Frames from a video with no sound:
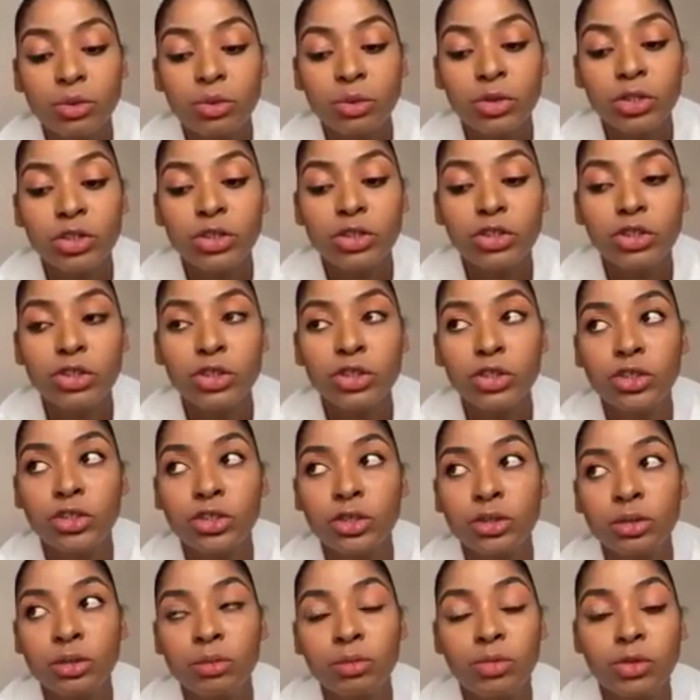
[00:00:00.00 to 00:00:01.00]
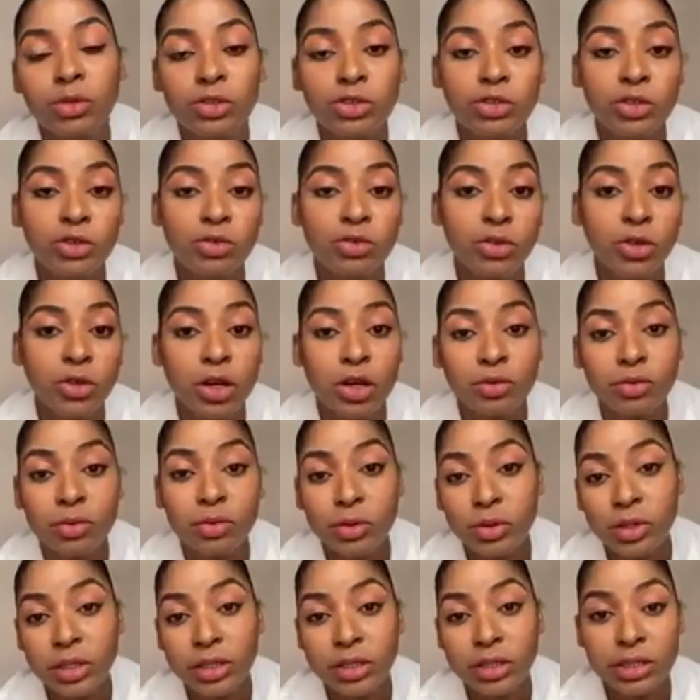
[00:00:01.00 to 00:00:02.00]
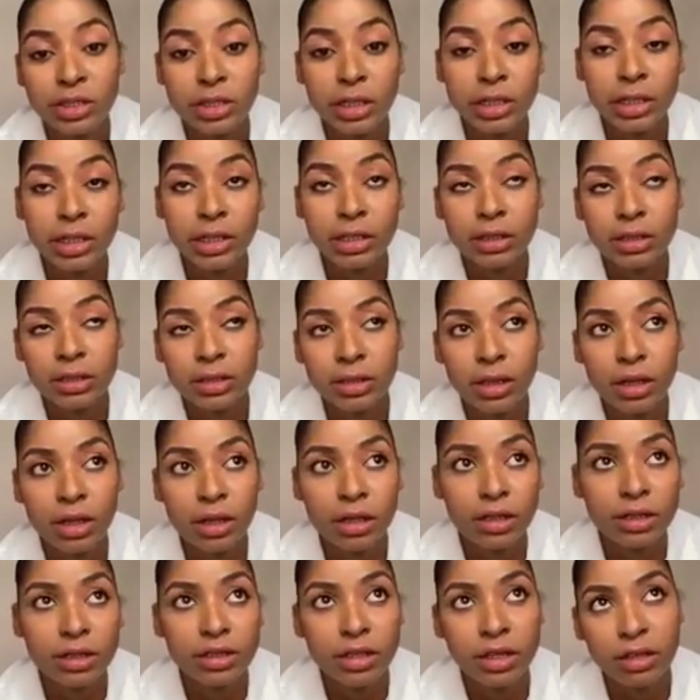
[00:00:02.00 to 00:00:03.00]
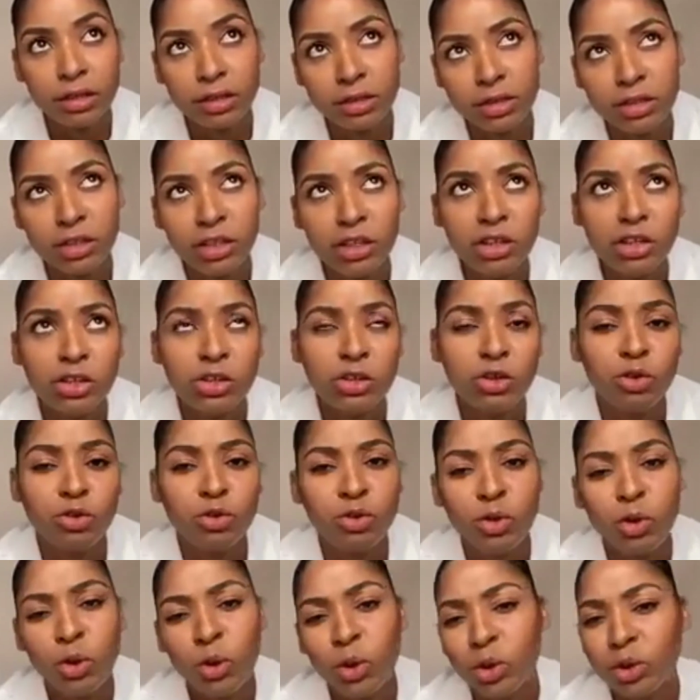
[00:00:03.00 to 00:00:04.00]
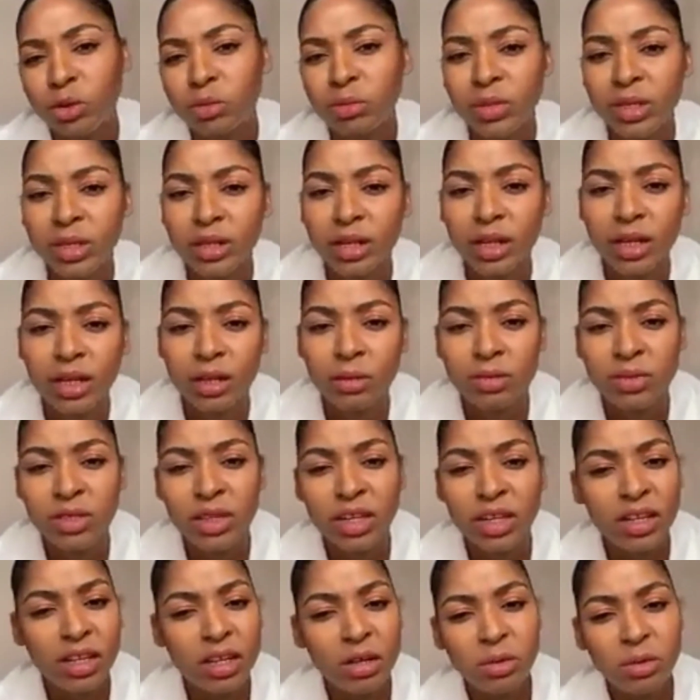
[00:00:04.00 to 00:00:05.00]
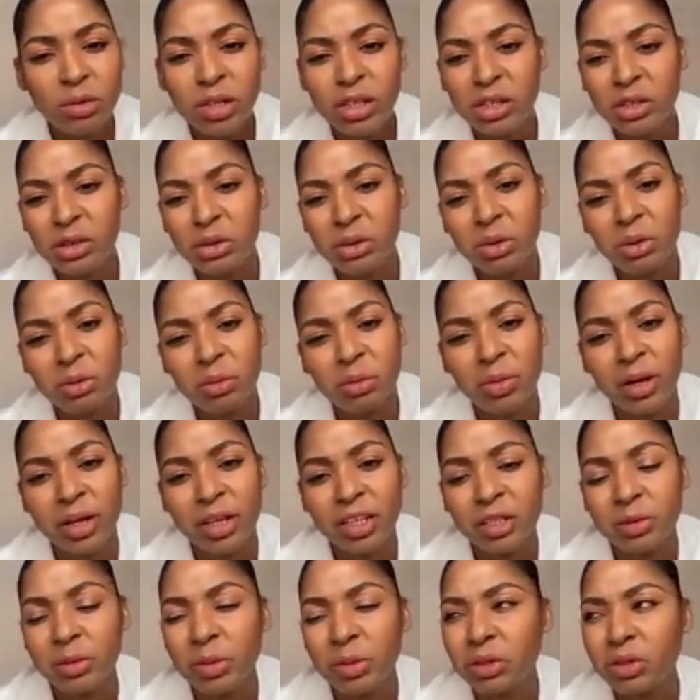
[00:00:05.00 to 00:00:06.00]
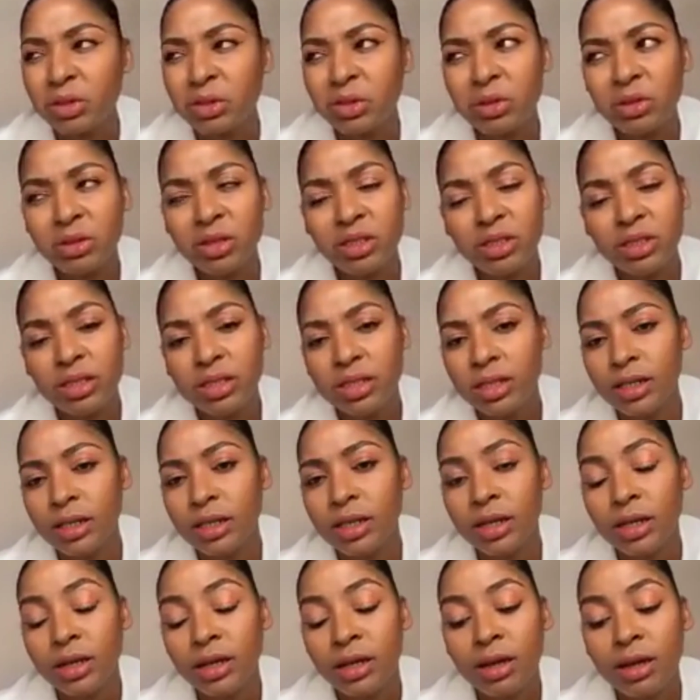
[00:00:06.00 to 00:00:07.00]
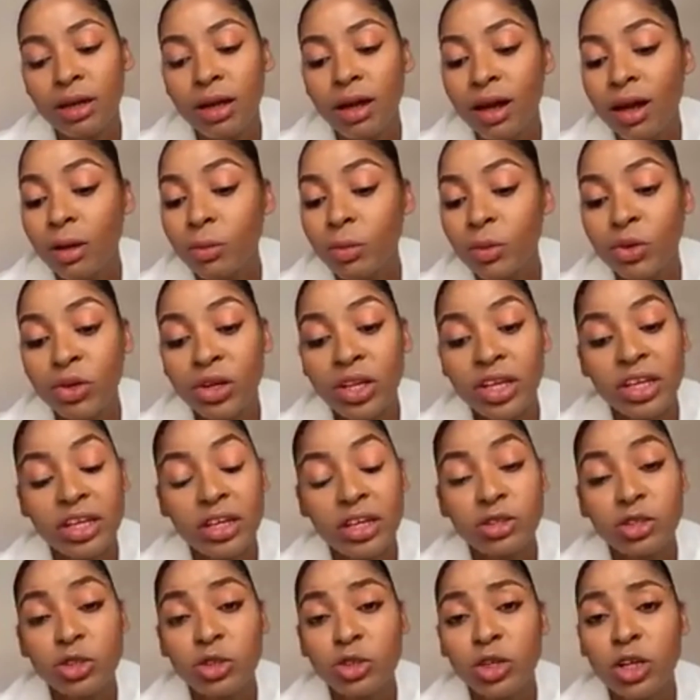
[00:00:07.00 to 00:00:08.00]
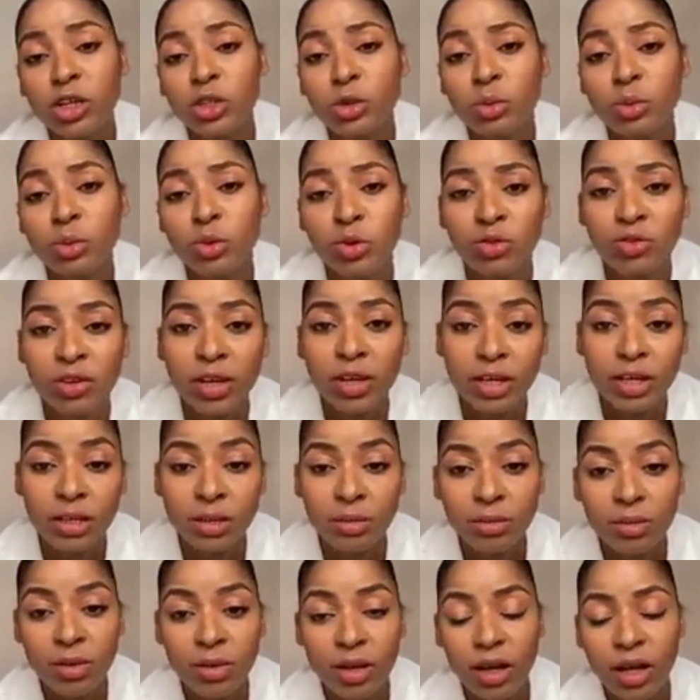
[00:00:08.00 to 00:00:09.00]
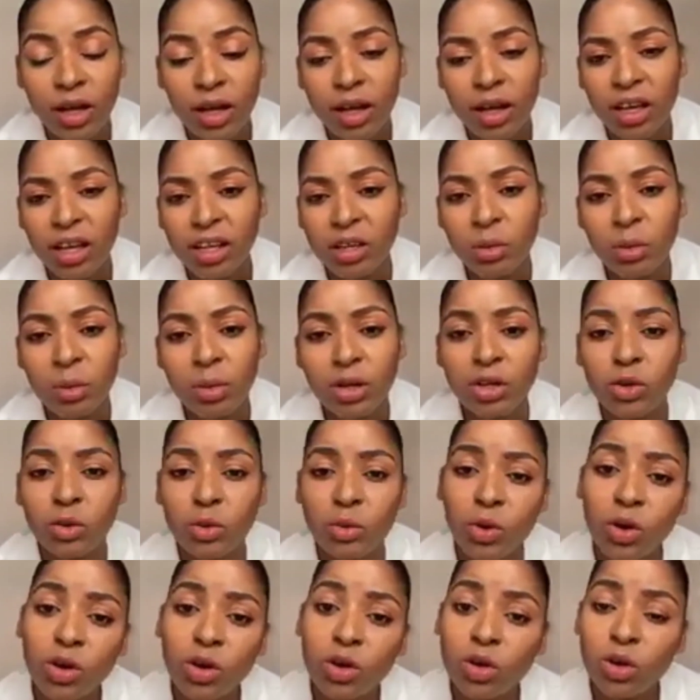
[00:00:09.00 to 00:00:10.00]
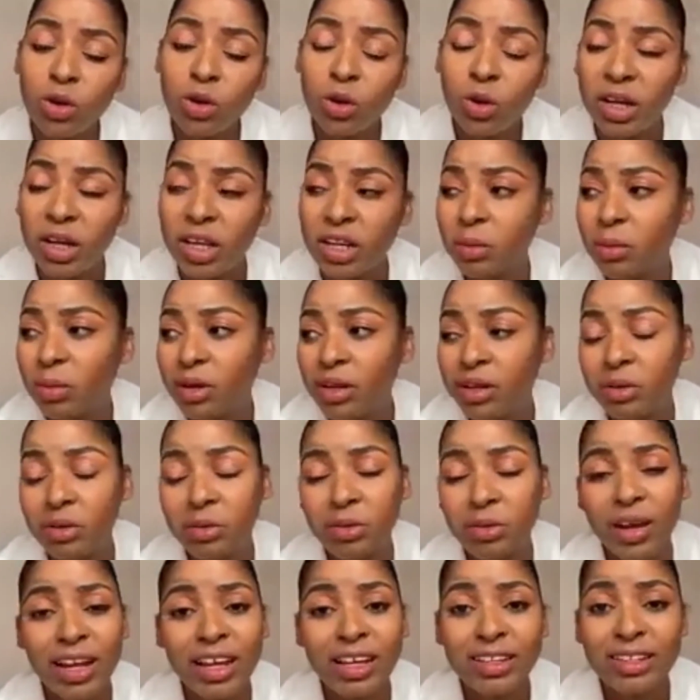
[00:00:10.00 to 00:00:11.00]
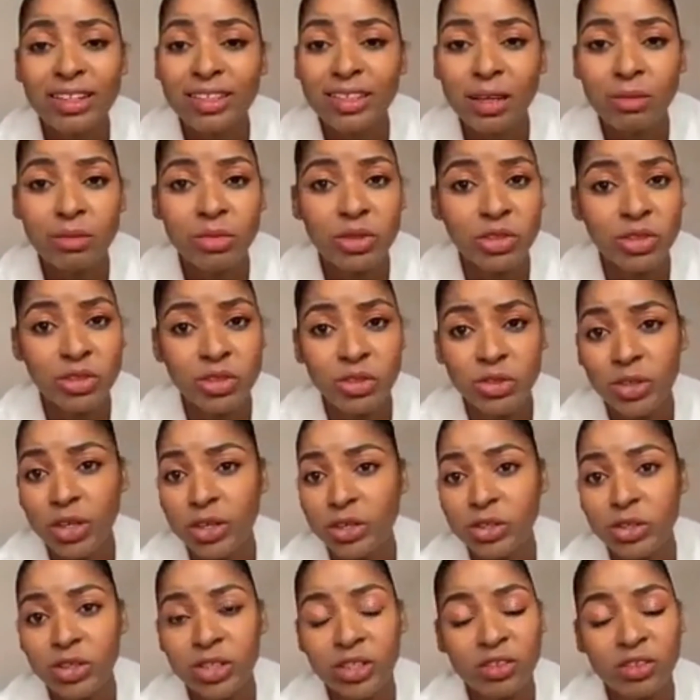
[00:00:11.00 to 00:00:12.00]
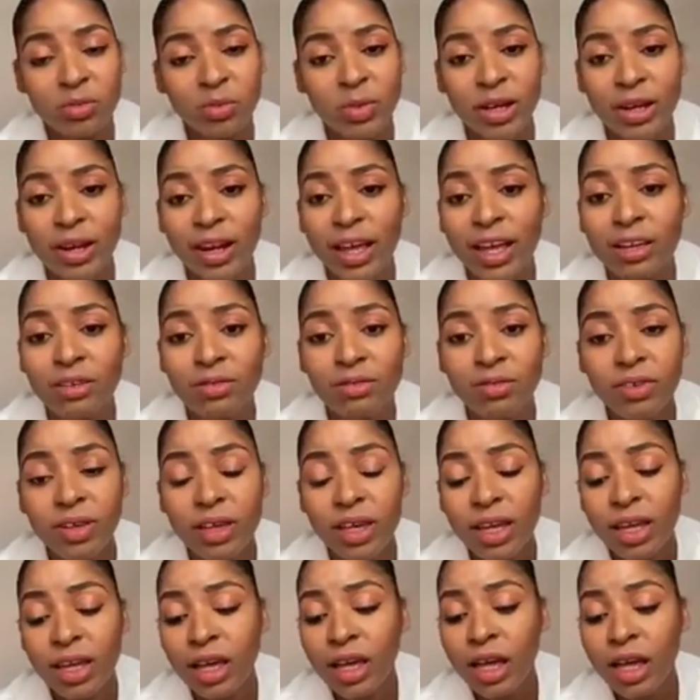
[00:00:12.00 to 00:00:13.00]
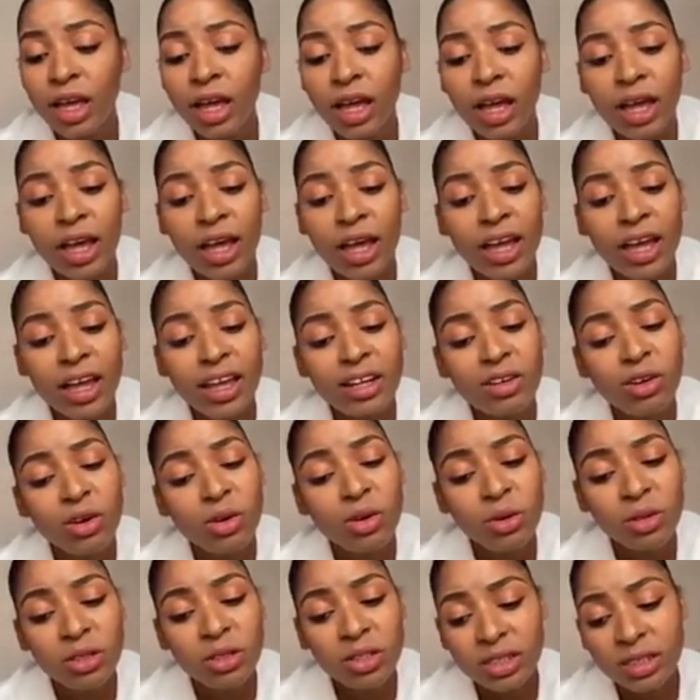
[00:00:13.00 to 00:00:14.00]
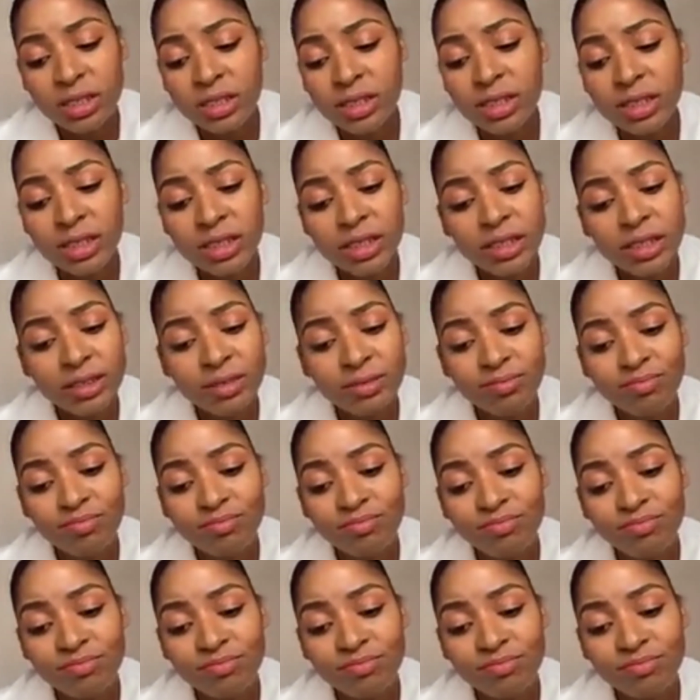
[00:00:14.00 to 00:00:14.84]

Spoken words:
which most of you have already taken sides and you've called me names. And I really don't mind, because honestly, I'm not here to try to prove anybody wrong or anybody right. I'm just trying to live my life. And honestly,